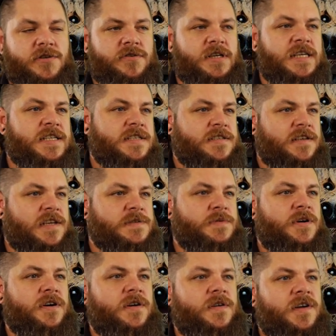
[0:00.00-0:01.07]
or I can search
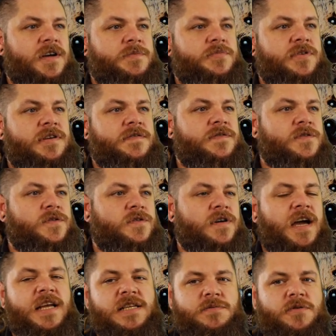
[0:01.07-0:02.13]
my whole library for
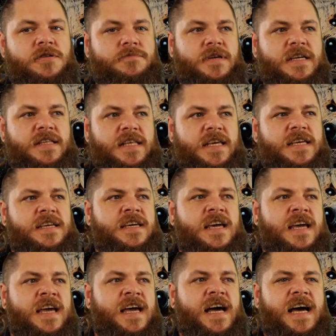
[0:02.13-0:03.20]
HYBD
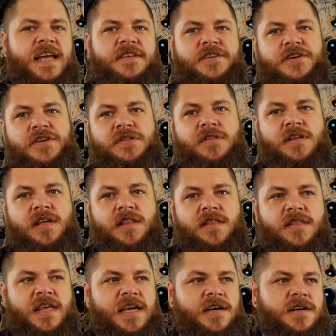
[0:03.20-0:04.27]
and know that
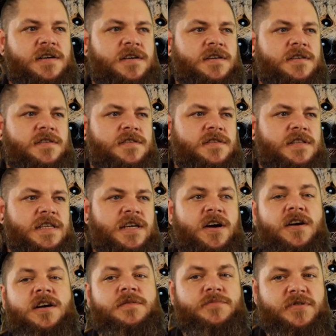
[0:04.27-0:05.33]
they are the
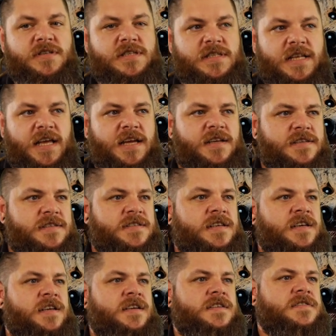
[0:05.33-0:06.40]
hybrid stacks.
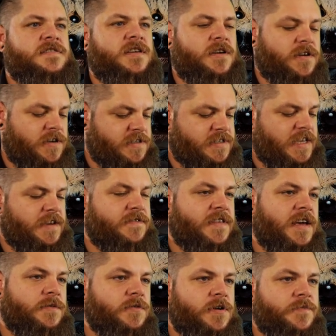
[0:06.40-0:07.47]
So I'm going to save
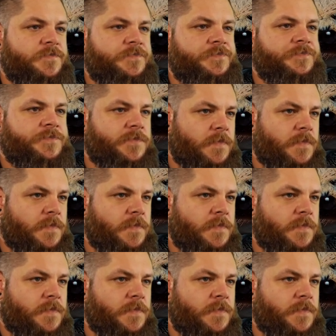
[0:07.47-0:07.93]
that one.